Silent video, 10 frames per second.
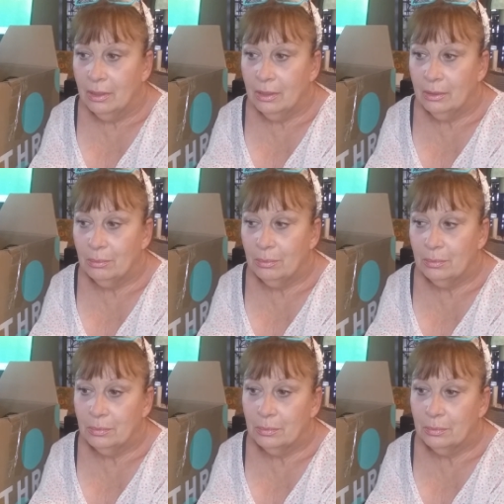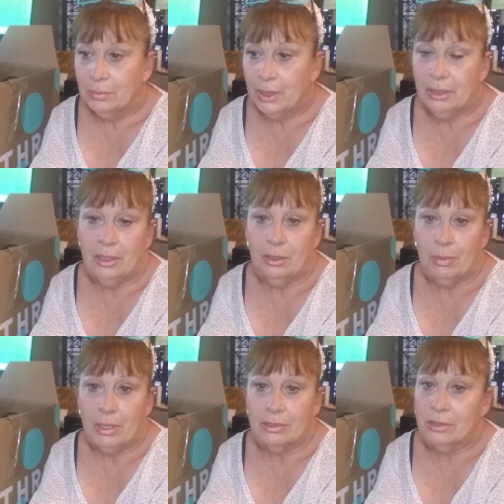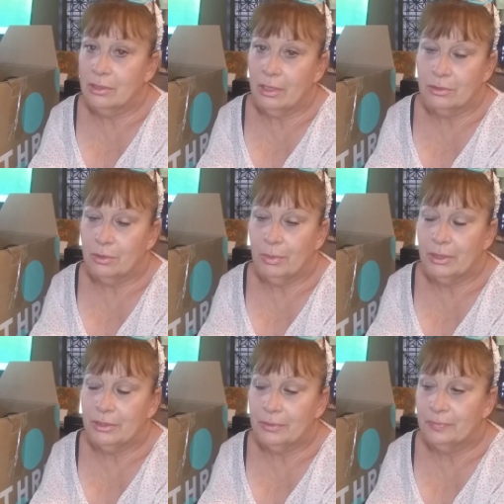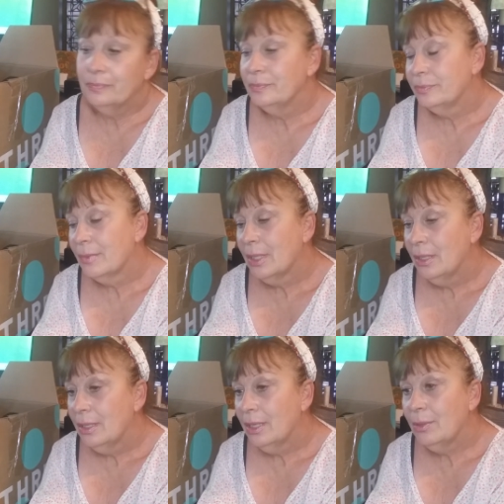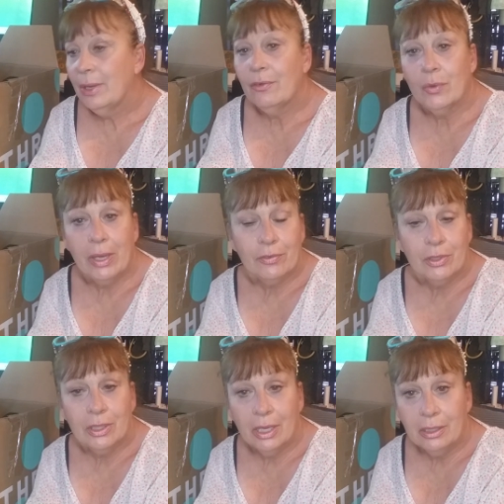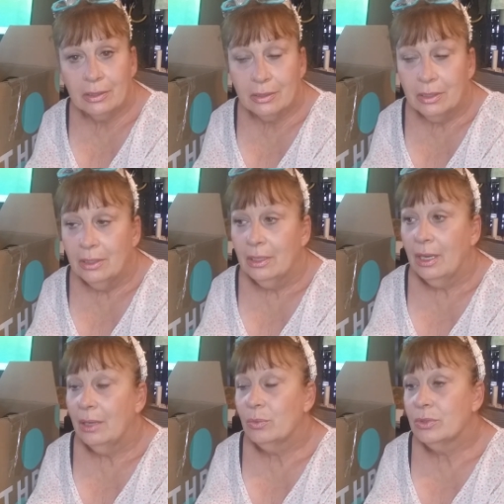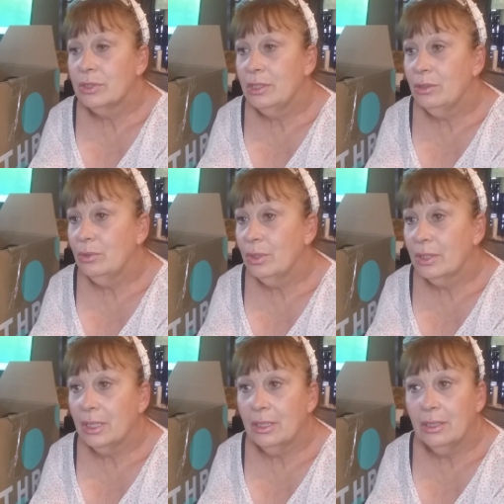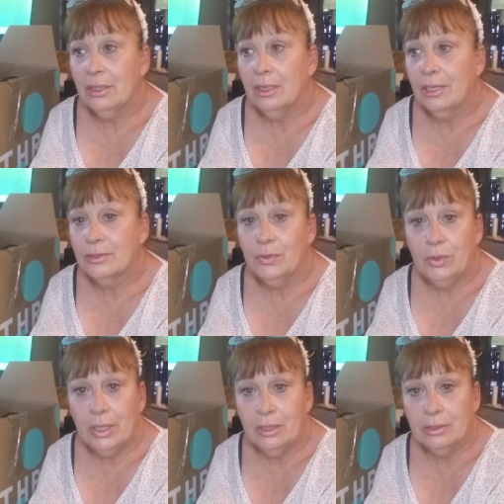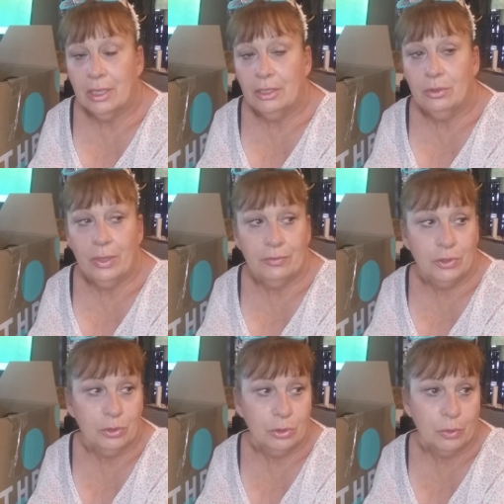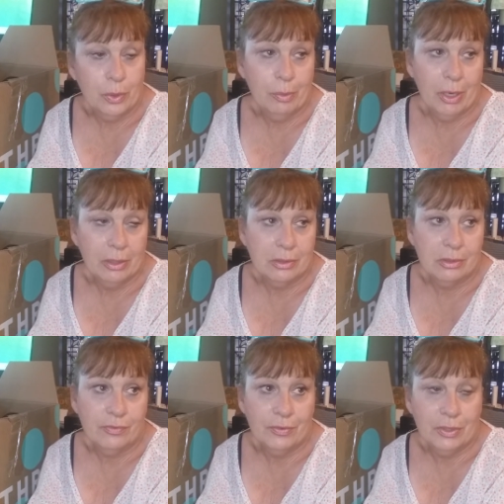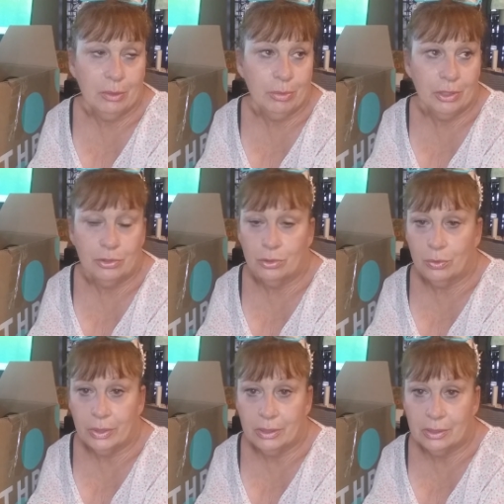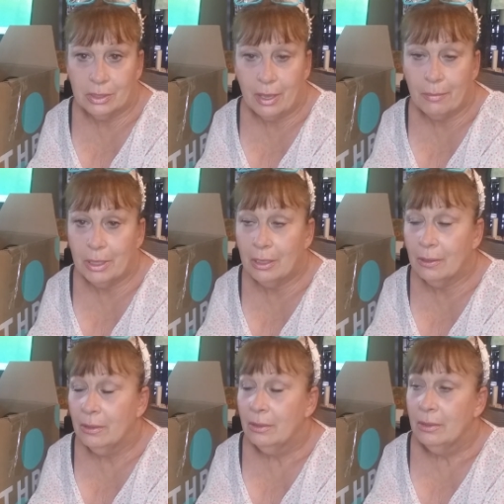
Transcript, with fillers: um, but in the other boxes, not so much. Anyway, everyone have a good night. I will see you again in the next few days. I do have two jewelry box, 15 piece jewelries coming.